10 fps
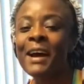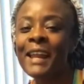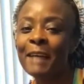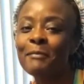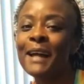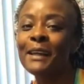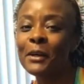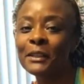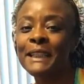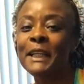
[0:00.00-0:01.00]
y'all like my
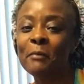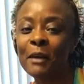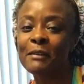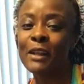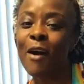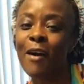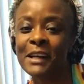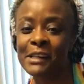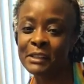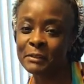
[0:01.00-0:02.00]
little team of
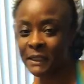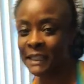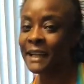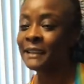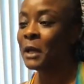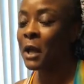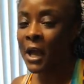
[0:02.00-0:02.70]
lawyers because